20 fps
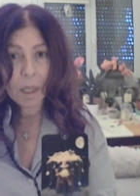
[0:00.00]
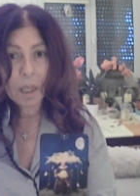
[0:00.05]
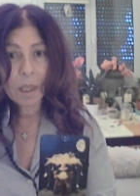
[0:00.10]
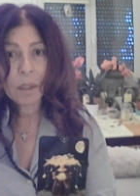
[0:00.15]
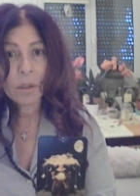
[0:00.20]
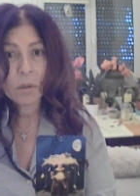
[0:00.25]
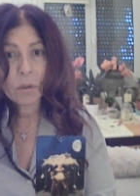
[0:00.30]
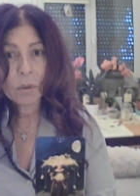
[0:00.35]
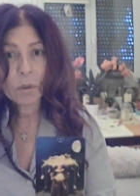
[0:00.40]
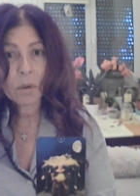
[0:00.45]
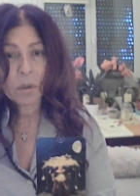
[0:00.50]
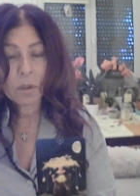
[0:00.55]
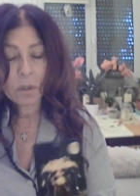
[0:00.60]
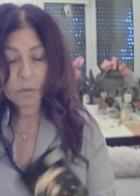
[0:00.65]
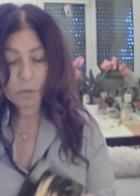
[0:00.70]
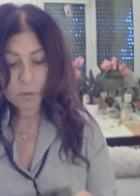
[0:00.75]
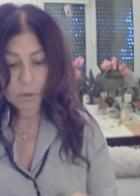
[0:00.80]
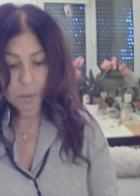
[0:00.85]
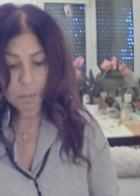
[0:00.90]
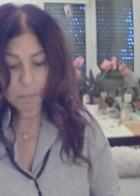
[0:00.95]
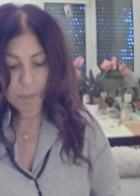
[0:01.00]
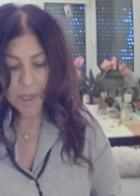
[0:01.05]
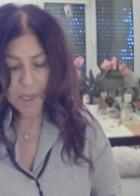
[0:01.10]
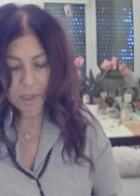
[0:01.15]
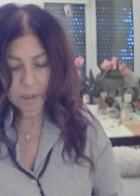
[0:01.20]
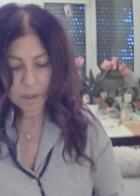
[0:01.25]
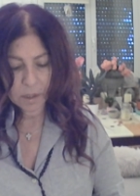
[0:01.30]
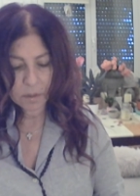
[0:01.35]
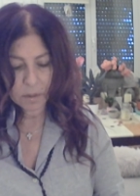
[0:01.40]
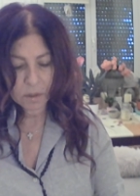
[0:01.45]
And you're going to feel
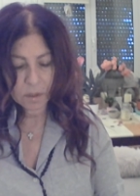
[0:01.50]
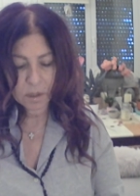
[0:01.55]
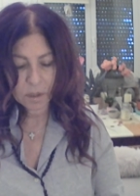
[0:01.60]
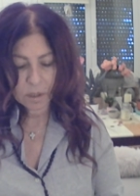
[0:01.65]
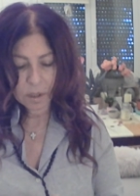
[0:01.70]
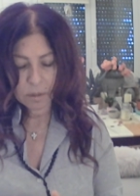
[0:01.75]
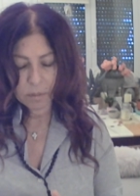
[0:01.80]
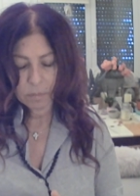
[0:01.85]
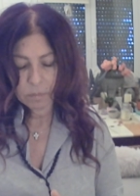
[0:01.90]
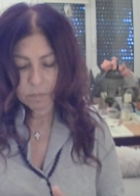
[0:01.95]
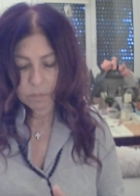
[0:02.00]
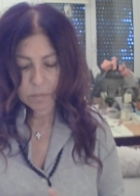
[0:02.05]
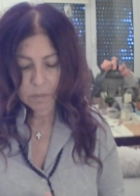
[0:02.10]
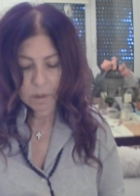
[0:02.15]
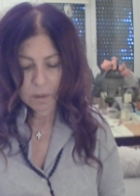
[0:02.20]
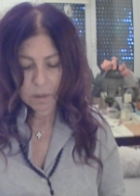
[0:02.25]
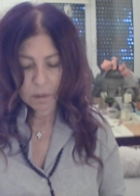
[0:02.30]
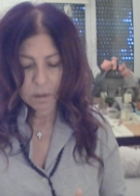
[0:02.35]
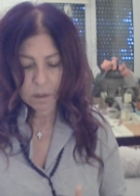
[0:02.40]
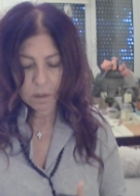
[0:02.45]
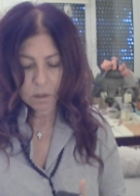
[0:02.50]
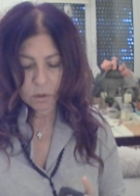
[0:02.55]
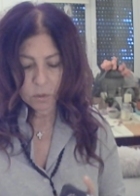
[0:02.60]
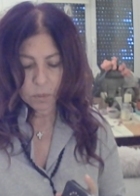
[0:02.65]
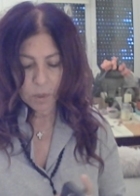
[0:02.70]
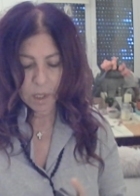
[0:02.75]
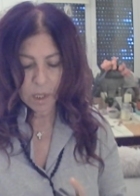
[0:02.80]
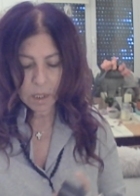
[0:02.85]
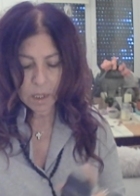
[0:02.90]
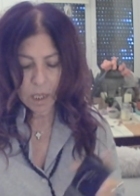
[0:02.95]
balanced.
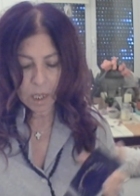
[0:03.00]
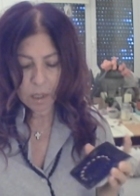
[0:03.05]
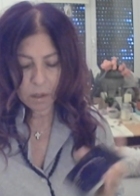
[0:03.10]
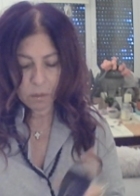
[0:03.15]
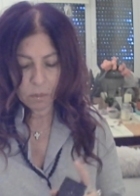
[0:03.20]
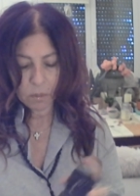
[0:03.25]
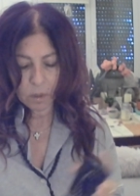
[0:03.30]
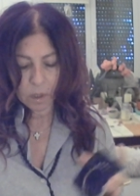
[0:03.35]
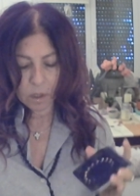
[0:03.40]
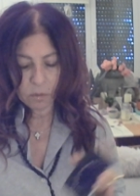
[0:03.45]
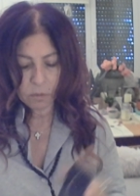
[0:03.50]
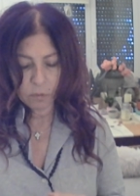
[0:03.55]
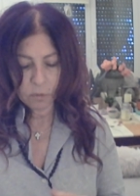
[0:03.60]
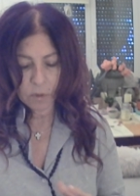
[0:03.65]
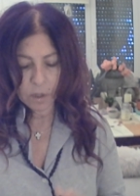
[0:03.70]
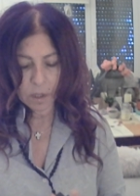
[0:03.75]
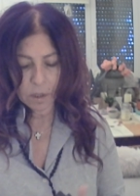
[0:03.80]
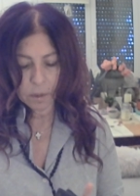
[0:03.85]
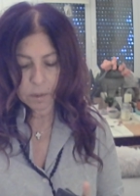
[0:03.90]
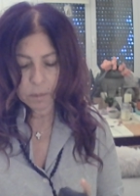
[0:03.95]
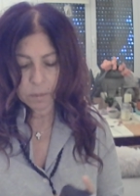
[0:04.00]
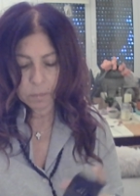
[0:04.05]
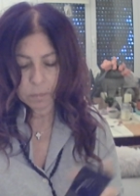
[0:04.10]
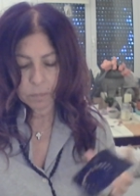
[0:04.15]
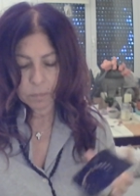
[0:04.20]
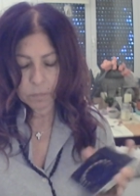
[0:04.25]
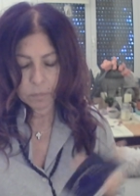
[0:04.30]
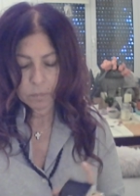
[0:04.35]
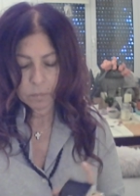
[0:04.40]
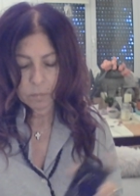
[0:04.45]
Because right now, I feel
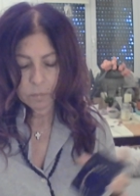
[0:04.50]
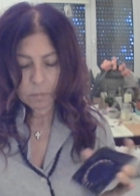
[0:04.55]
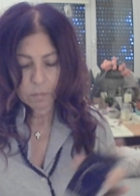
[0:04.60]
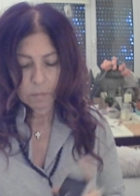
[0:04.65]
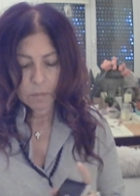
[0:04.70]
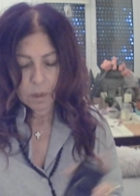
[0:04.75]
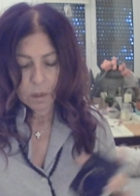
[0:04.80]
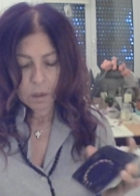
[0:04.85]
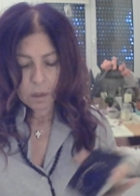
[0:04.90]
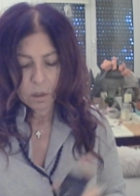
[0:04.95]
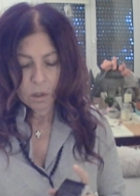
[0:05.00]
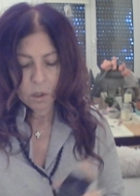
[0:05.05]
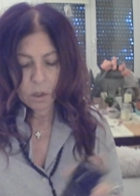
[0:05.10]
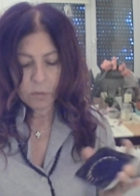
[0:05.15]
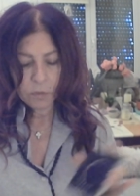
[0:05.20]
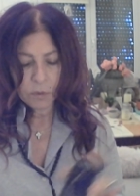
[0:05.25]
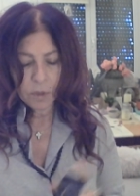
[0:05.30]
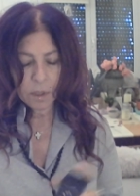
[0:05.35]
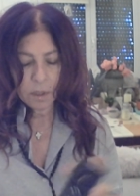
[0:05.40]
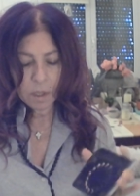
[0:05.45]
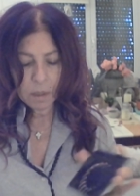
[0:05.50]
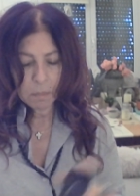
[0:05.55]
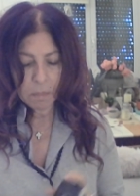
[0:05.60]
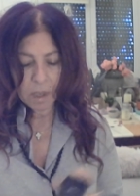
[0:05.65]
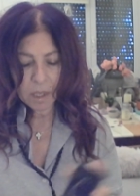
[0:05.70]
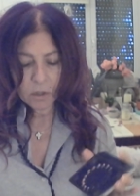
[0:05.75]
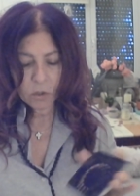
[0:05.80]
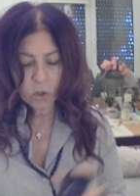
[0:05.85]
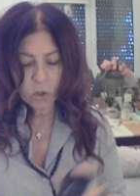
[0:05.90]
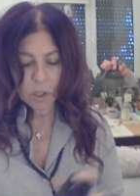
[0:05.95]
you're very
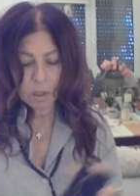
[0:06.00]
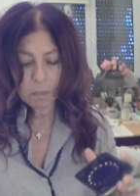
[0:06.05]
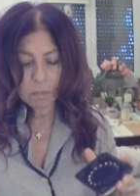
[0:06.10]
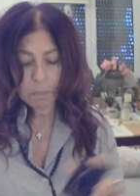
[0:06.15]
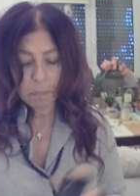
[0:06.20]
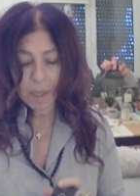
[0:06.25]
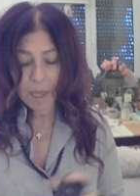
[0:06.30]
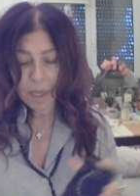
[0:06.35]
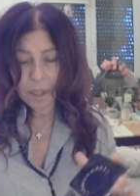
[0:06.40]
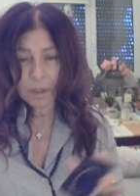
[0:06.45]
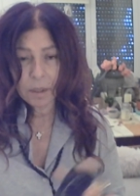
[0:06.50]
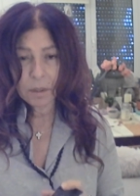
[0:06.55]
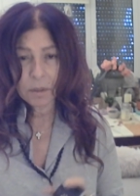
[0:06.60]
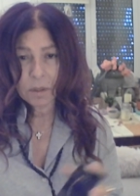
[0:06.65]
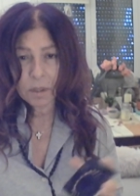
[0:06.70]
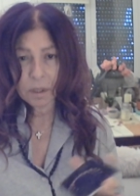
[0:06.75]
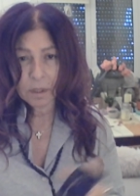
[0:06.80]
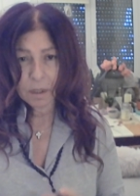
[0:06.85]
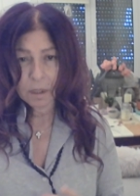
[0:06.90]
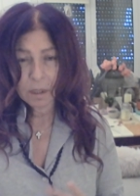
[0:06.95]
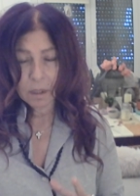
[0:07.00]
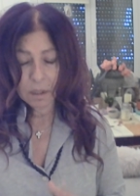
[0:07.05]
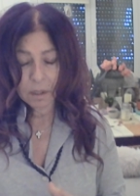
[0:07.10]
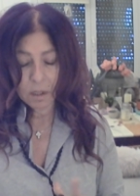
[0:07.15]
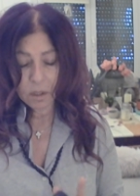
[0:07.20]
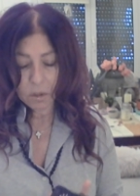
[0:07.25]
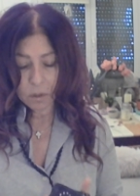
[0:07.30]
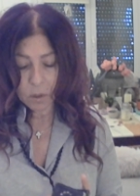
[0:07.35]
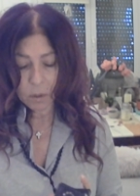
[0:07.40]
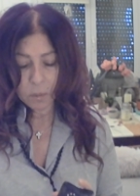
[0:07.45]
much imbalanced,
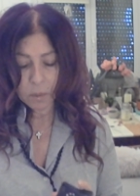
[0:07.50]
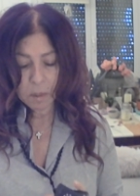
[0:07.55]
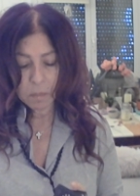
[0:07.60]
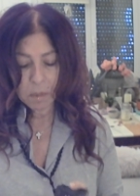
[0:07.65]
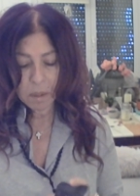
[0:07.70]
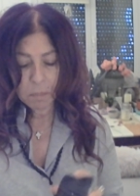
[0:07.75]
you know what I